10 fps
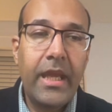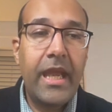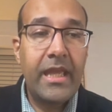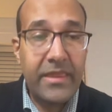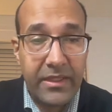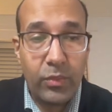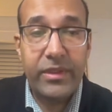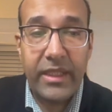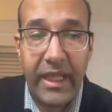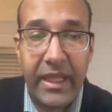It's the
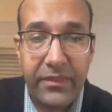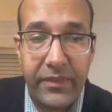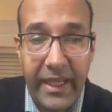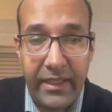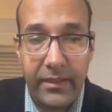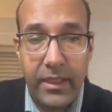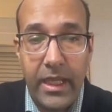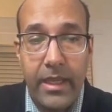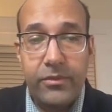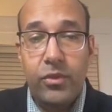28th day.
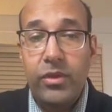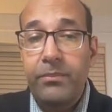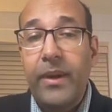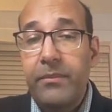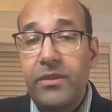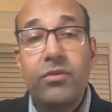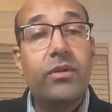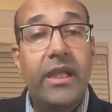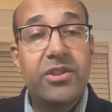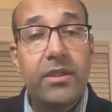During primary
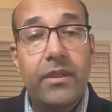neurulation,